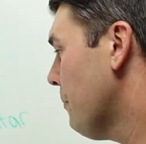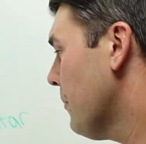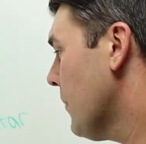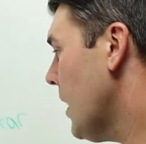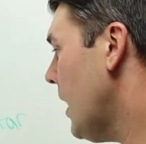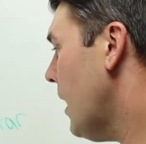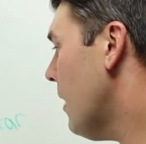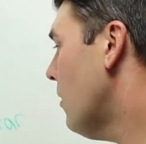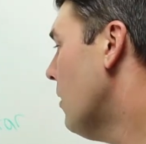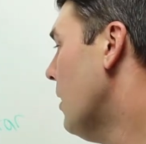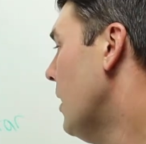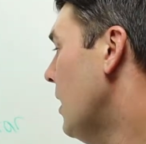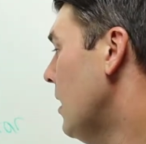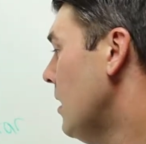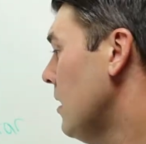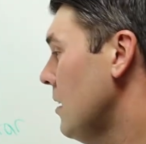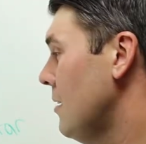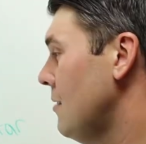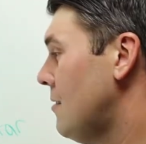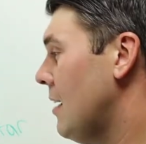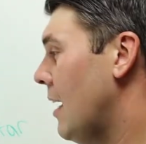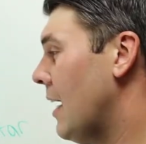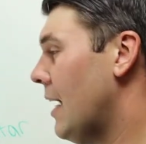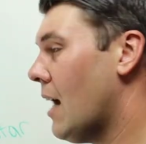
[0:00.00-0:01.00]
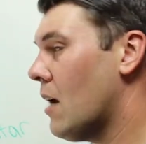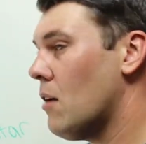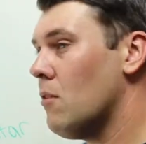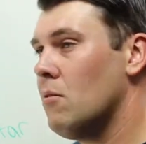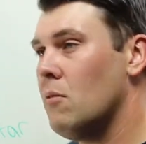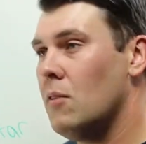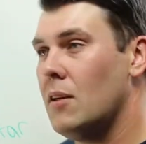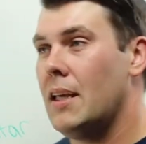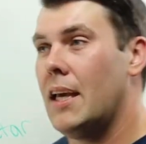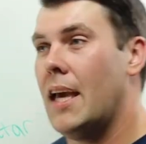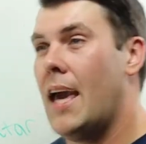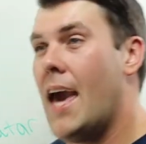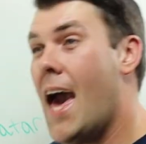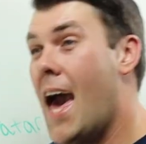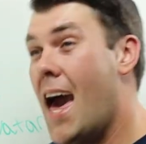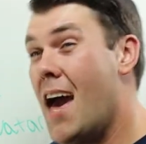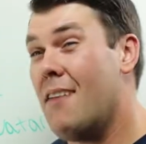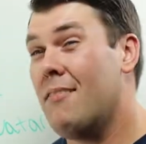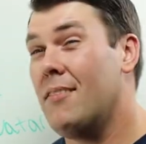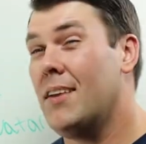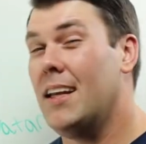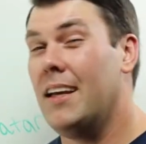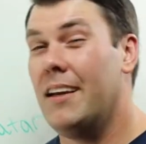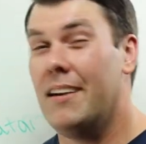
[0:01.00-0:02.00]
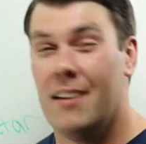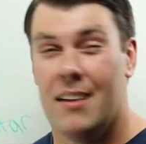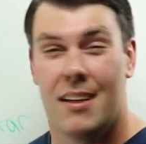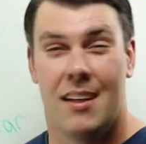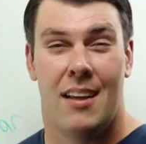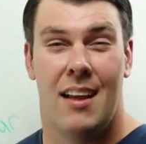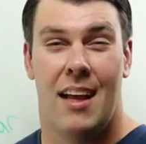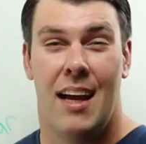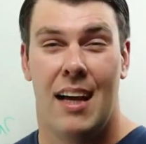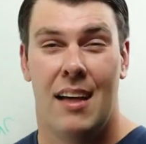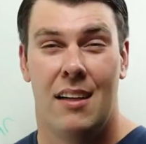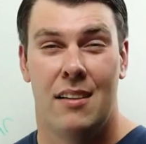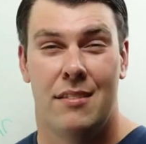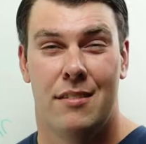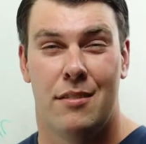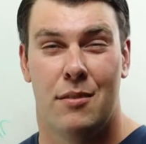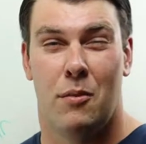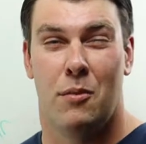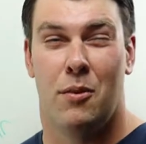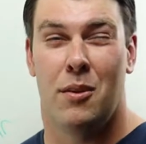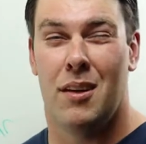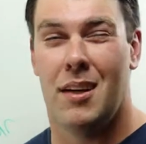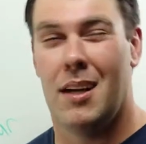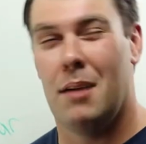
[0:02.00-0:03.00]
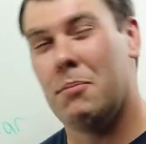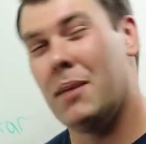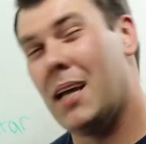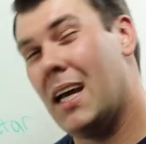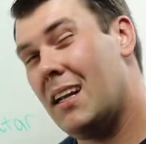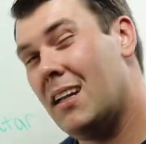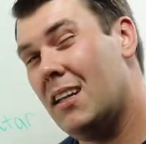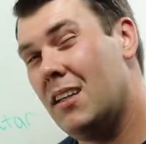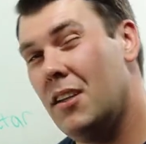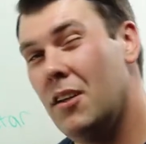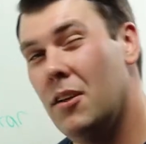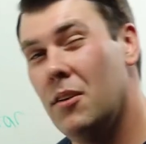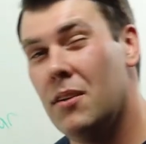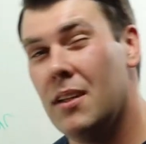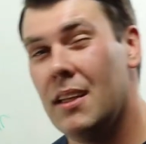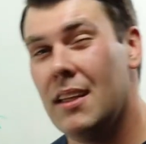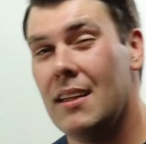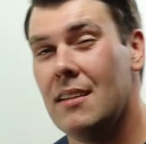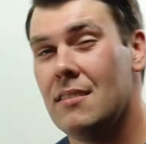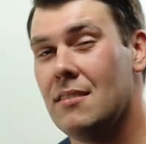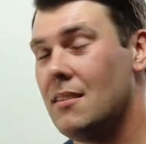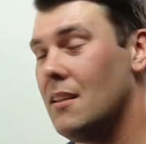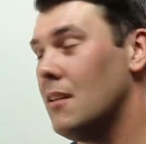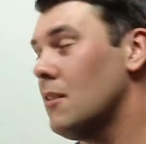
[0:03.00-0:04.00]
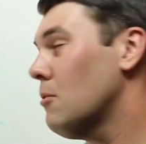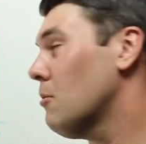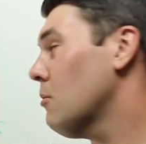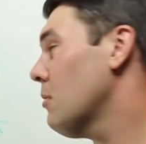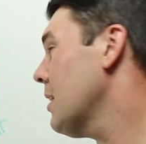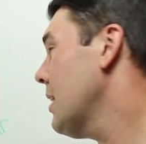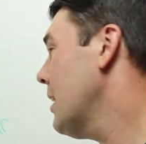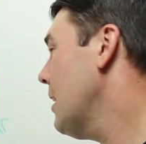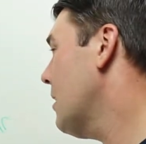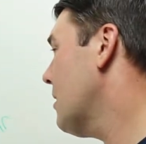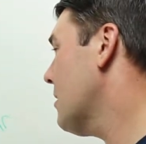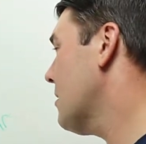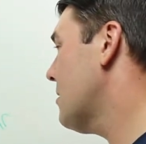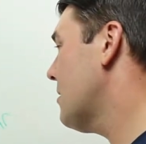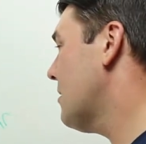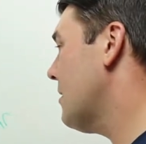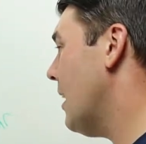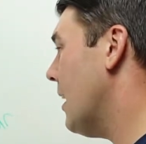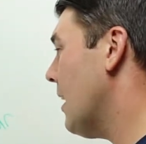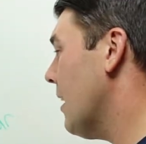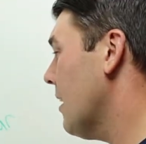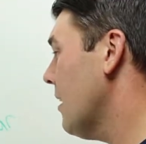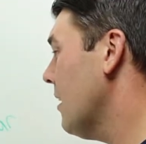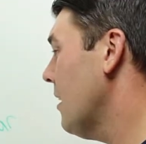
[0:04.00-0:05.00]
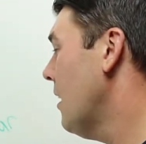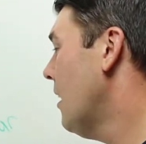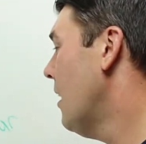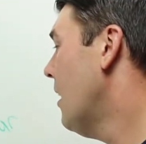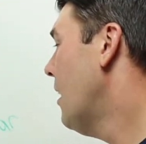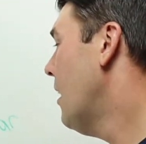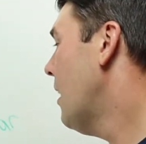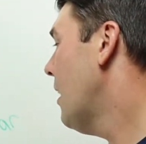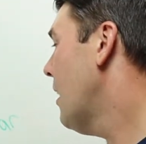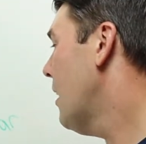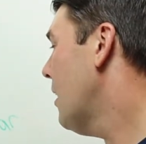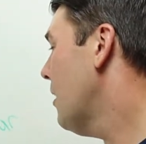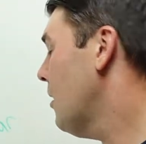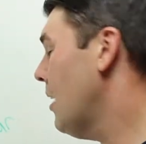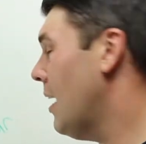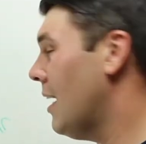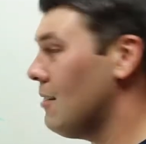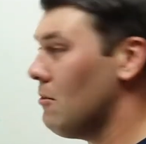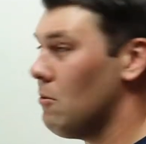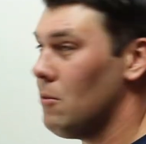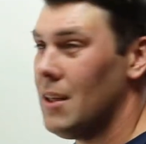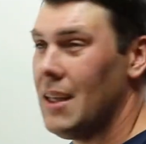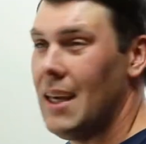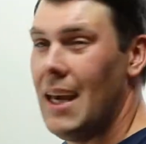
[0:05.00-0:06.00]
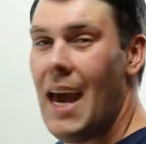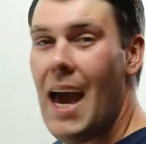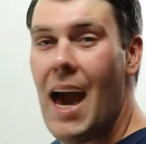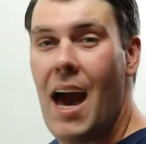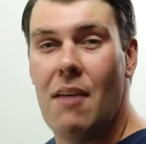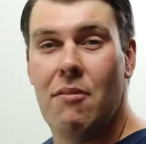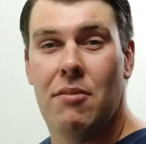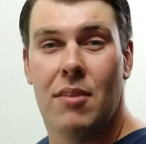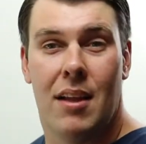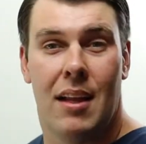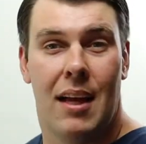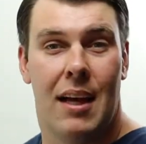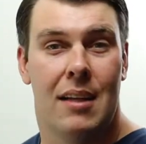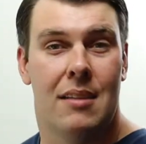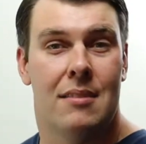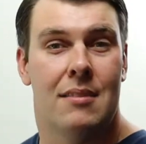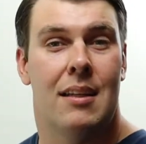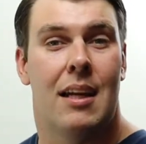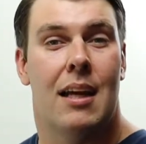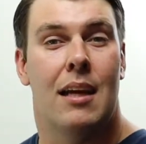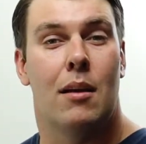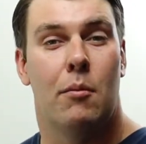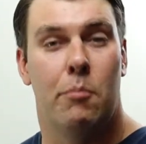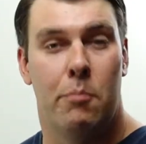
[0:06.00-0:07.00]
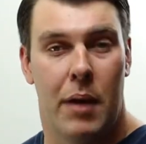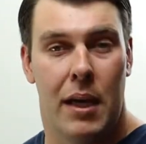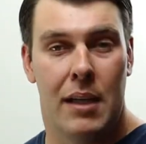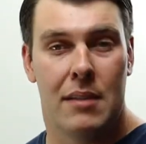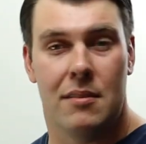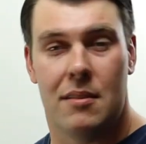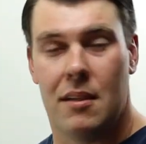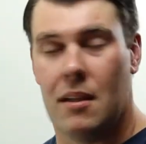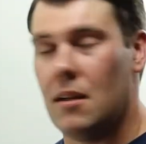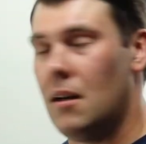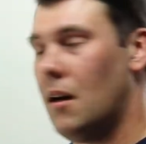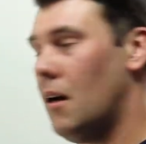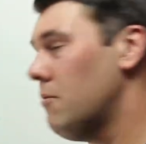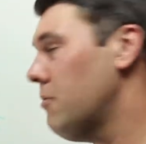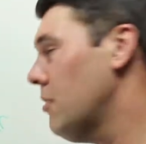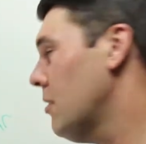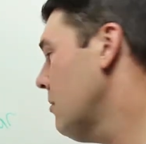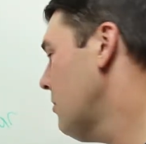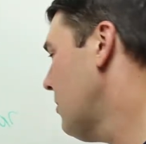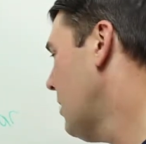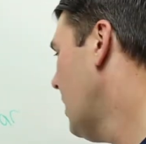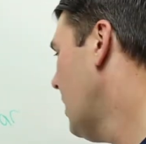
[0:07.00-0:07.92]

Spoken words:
Now, you say, I don't really have any good clients, or I'm kind of new to this, I don't really understand, I don't really have clients that I can base that off of.